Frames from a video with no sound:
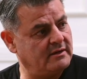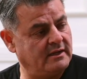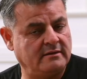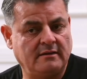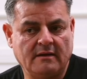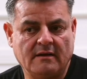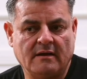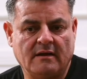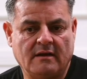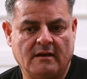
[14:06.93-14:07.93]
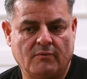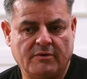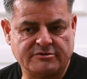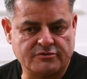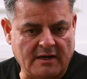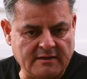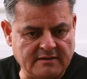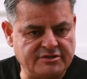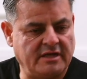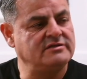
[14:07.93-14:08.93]
And we're trying to
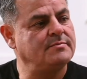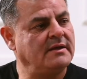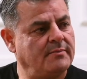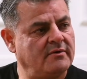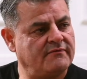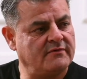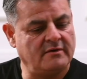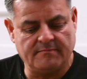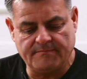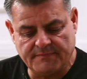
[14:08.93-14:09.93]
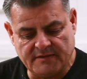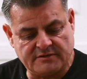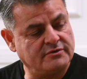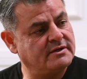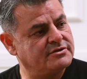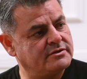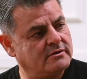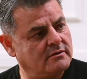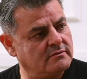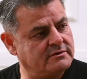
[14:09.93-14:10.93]
change people from the
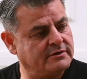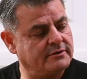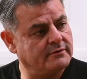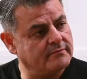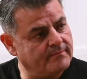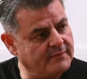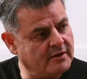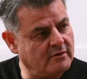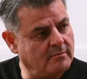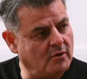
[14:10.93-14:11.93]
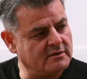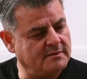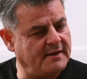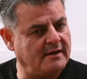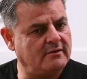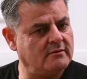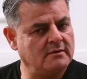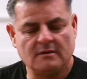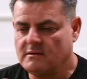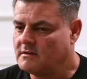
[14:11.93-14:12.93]
traditional to molded paddle.
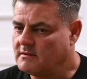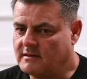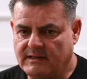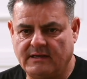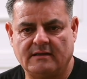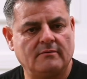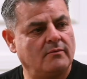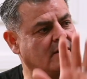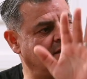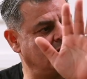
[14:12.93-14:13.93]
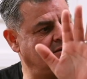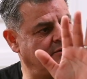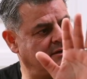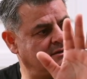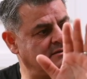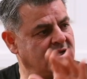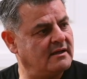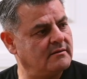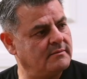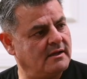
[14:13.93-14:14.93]
Again, we're going to do it in
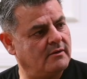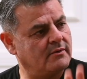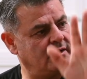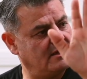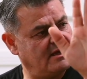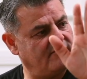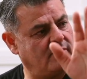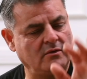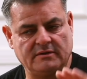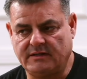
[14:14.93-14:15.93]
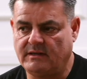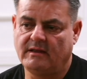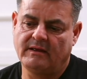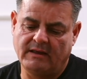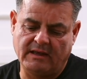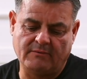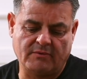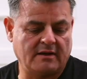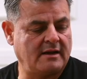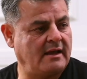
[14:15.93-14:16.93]
tandem now. We're going to have molded, and we're
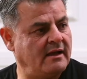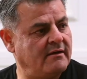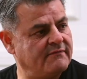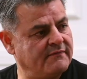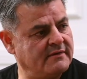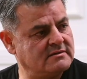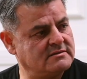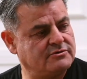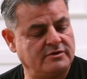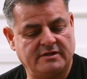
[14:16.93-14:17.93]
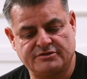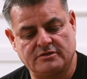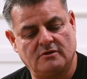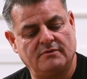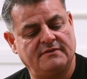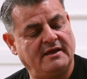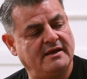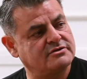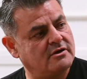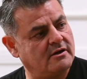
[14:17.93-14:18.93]
going to have this traditional with the
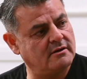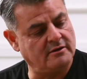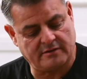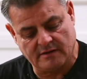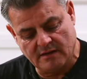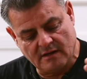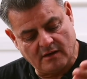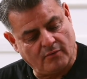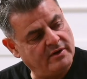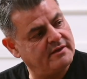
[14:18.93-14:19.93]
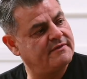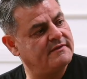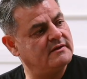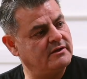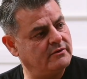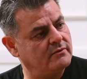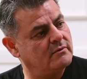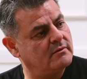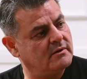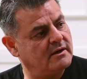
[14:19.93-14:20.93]
edge guard look with the new
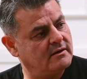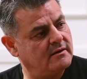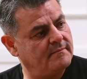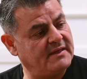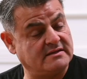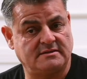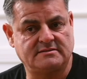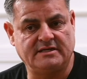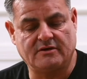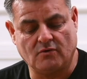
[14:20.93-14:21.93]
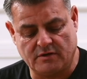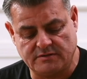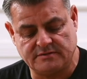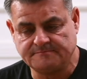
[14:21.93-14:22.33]
SST cores.